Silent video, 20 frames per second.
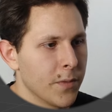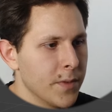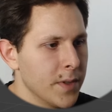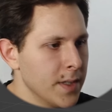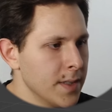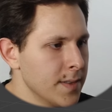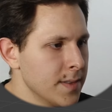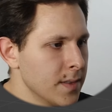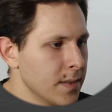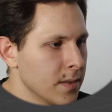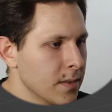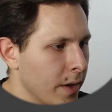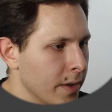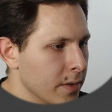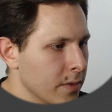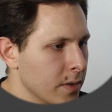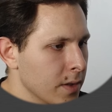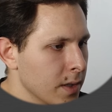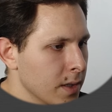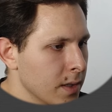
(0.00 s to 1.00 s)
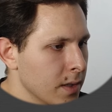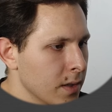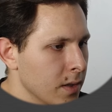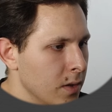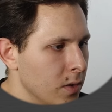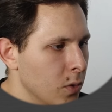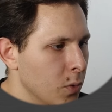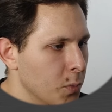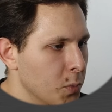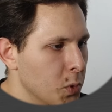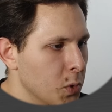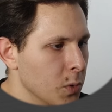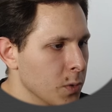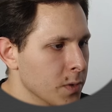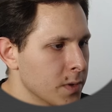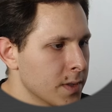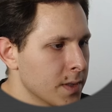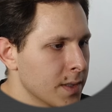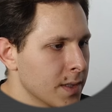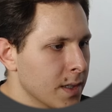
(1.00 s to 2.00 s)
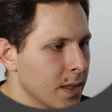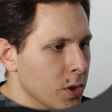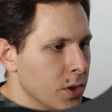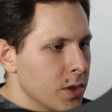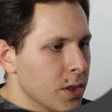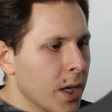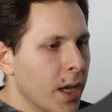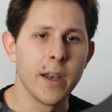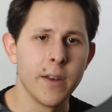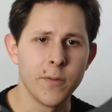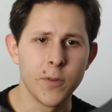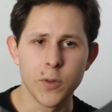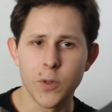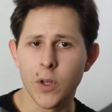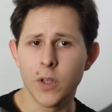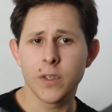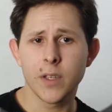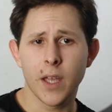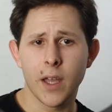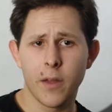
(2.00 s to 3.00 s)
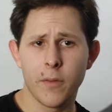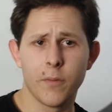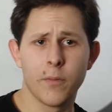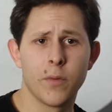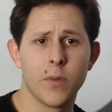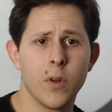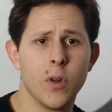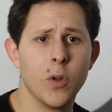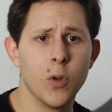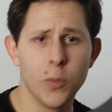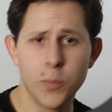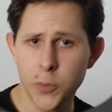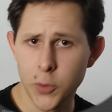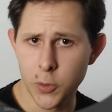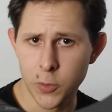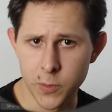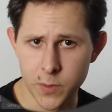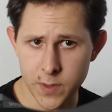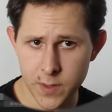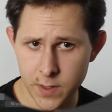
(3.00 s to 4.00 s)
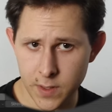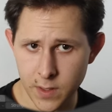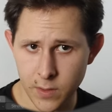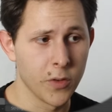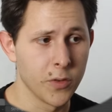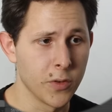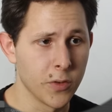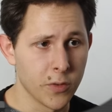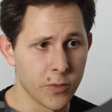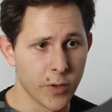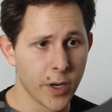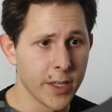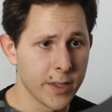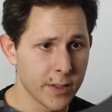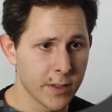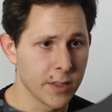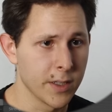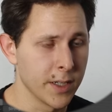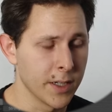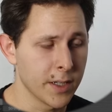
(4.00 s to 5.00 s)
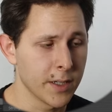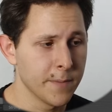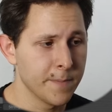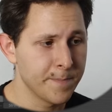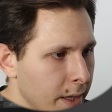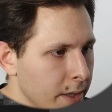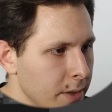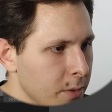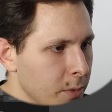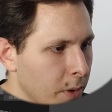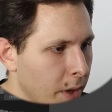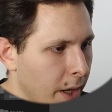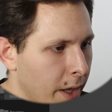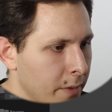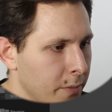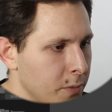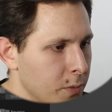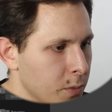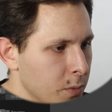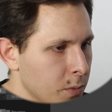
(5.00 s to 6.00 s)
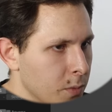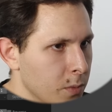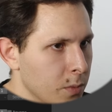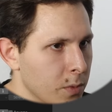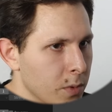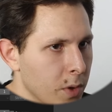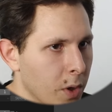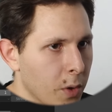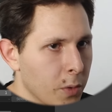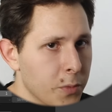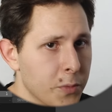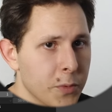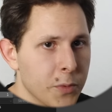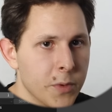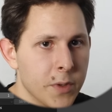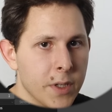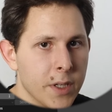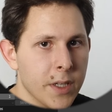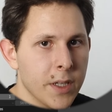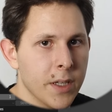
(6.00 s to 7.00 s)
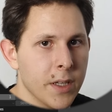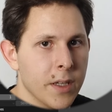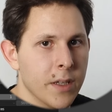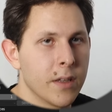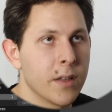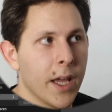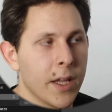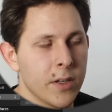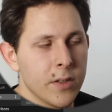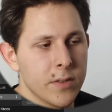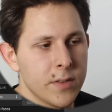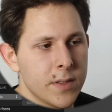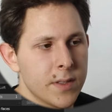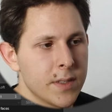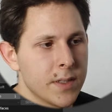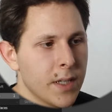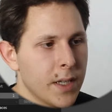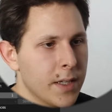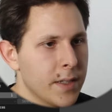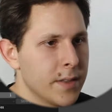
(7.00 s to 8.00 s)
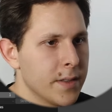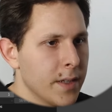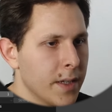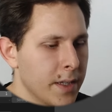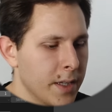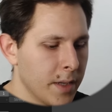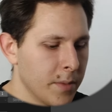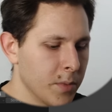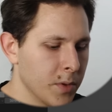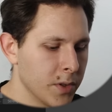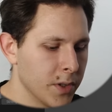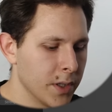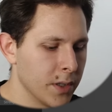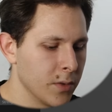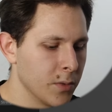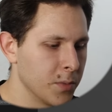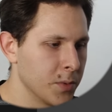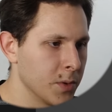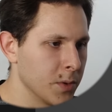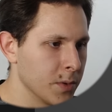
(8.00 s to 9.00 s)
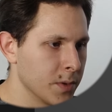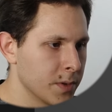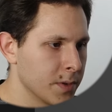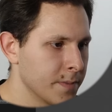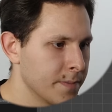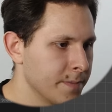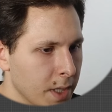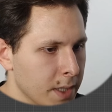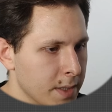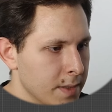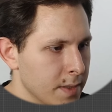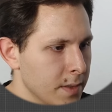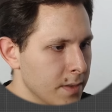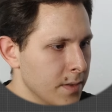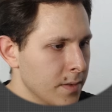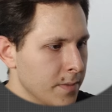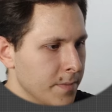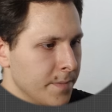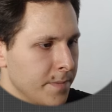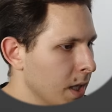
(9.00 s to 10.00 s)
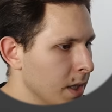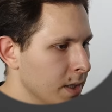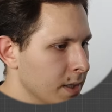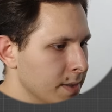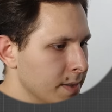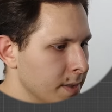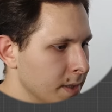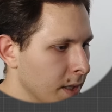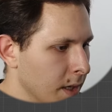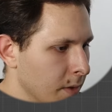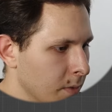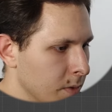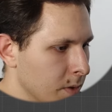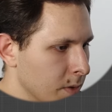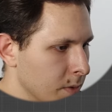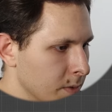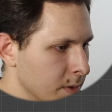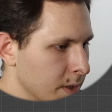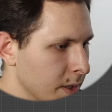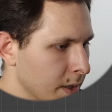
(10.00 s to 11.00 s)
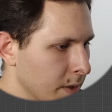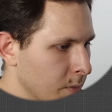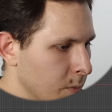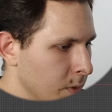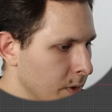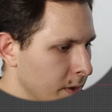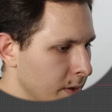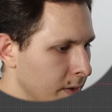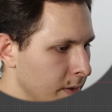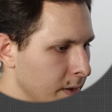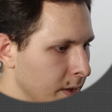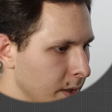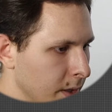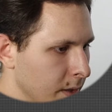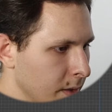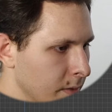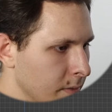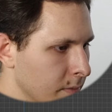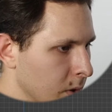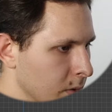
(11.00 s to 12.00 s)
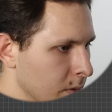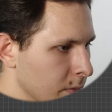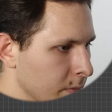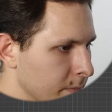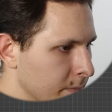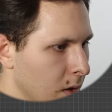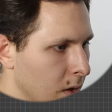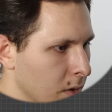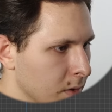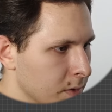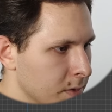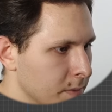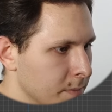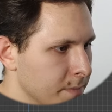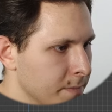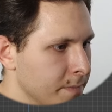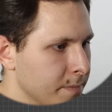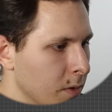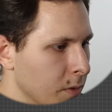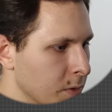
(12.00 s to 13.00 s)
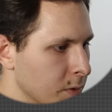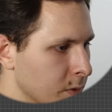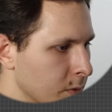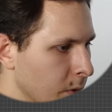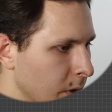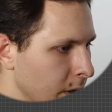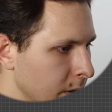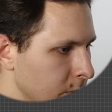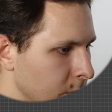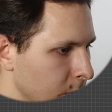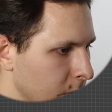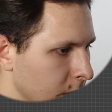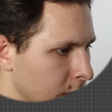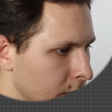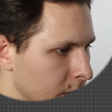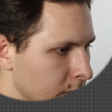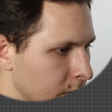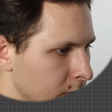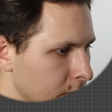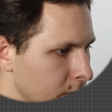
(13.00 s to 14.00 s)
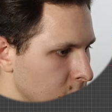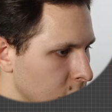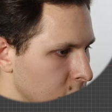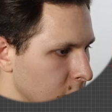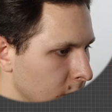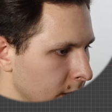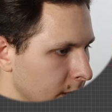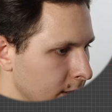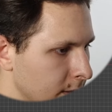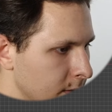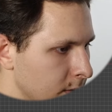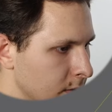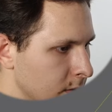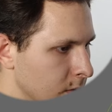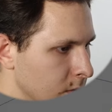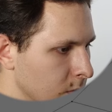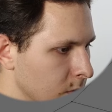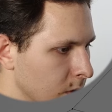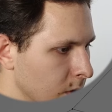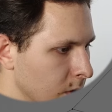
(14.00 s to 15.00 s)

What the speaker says: of these, right click, loop tools, bridge. And if you don't have loop tools on your right click, then you have to go to the add-ons and enable the loop tools. That's it. And let's see how it looks like with the bottle. Awesome. Looks great. We can just,